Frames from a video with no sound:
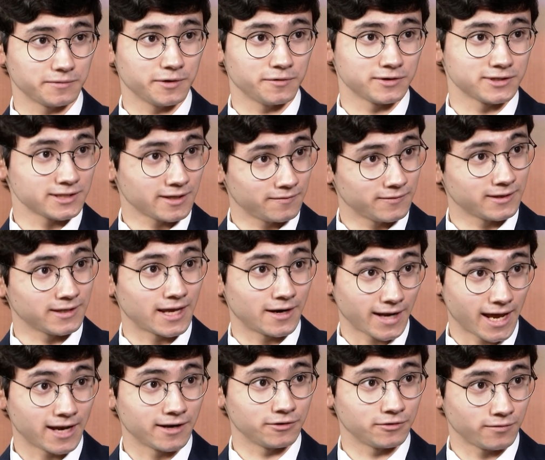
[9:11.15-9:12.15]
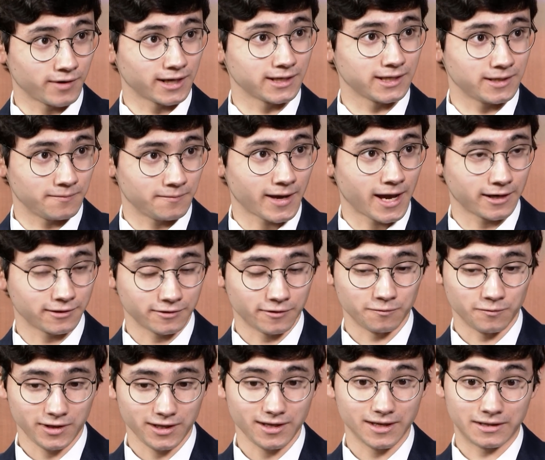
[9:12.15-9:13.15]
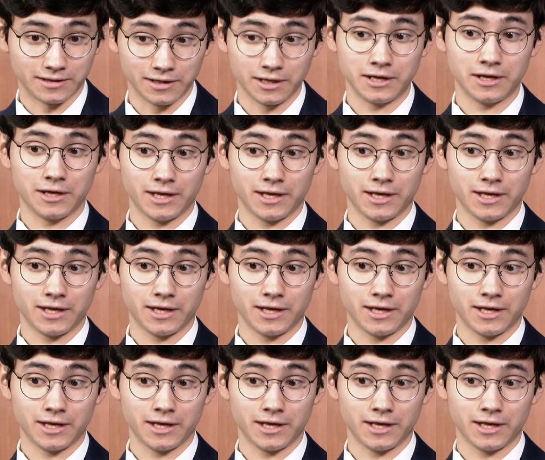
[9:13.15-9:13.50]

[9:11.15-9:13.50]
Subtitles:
It was something that had a direct impact on me, and